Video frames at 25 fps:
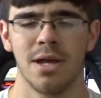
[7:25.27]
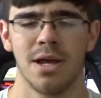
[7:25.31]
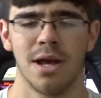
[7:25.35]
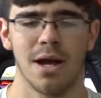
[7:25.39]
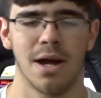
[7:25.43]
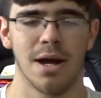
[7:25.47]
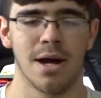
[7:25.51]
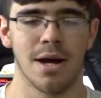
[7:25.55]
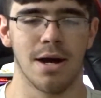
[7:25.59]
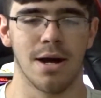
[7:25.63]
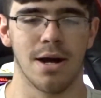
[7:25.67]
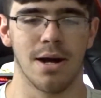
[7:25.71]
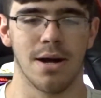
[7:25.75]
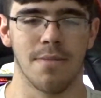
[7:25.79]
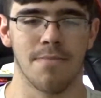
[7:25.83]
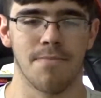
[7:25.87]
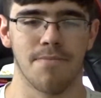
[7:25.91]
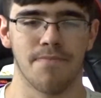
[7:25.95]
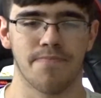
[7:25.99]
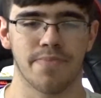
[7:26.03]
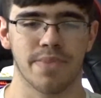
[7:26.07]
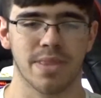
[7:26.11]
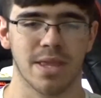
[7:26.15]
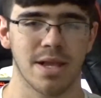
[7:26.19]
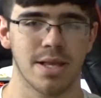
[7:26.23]

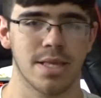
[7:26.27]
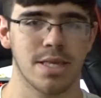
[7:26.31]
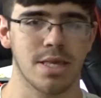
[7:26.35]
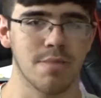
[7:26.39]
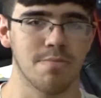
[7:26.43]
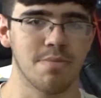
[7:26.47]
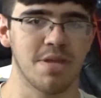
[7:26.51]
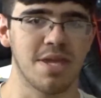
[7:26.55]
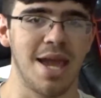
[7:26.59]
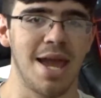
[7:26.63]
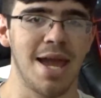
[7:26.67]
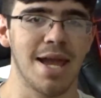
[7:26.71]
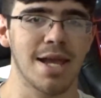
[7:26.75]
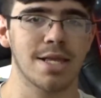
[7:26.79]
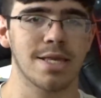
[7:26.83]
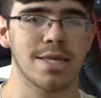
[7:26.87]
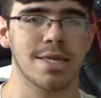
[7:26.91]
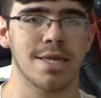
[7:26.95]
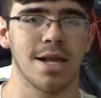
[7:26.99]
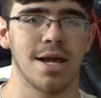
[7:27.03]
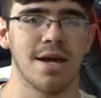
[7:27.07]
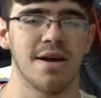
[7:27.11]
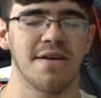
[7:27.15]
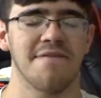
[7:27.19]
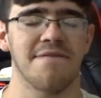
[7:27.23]
some tech
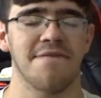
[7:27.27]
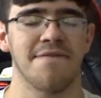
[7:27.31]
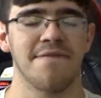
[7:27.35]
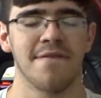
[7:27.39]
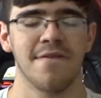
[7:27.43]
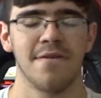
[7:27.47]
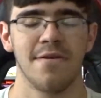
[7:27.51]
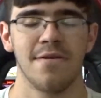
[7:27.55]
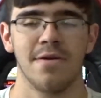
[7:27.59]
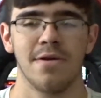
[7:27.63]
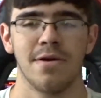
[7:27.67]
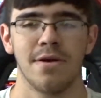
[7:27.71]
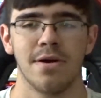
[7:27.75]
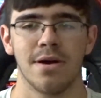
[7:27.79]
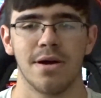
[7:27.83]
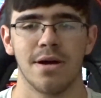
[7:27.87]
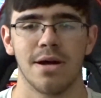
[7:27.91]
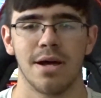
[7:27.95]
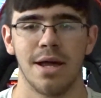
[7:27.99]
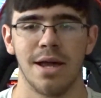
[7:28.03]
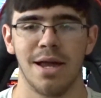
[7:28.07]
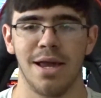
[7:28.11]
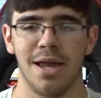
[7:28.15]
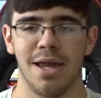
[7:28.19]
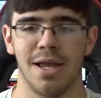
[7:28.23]
stuff,
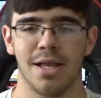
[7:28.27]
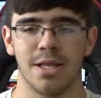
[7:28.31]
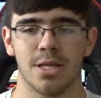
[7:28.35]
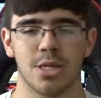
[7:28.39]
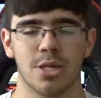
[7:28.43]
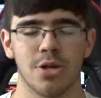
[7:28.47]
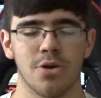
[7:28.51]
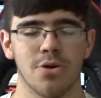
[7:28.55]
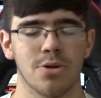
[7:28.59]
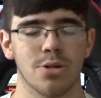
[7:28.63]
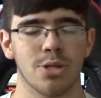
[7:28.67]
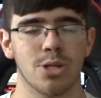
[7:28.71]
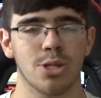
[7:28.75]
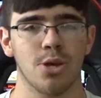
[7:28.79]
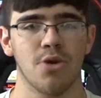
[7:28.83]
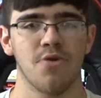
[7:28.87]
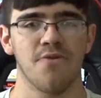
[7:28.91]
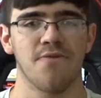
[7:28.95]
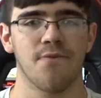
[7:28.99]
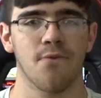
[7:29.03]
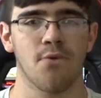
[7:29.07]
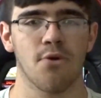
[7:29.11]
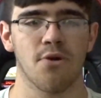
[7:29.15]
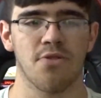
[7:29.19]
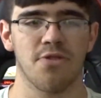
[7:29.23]
and so on and so
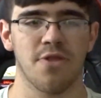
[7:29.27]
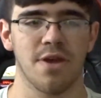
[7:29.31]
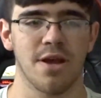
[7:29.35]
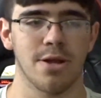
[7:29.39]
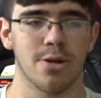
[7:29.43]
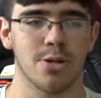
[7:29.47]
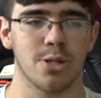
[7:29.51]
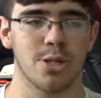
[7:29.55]
forth there.